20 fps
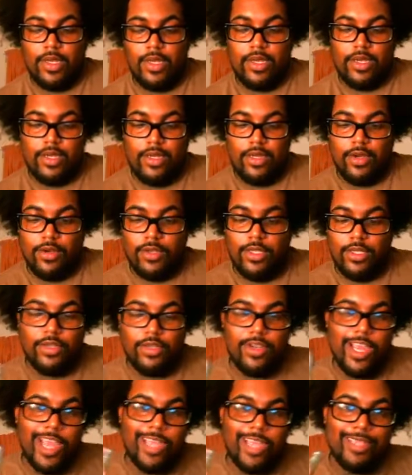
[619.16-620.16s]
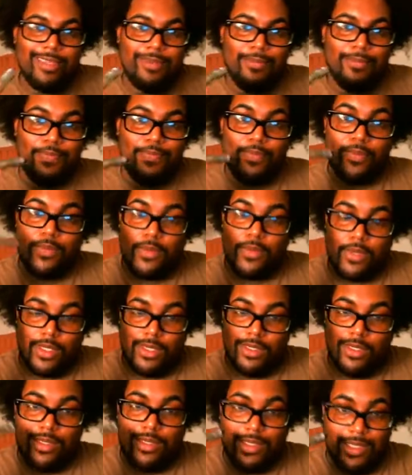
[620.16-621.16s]
Golden Dragon,
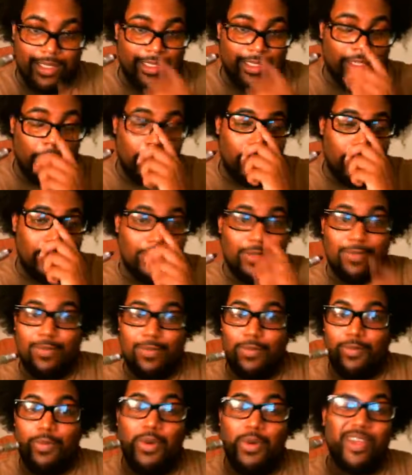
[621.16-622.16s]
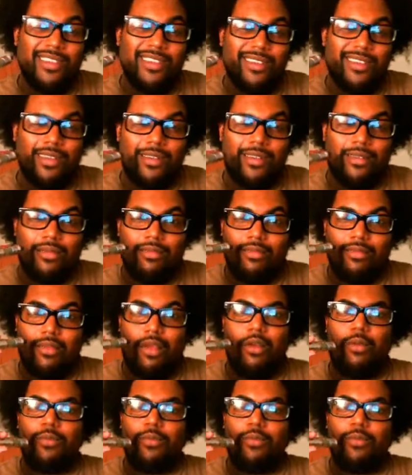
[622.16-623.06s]
6 ohms, 0.6 ohms.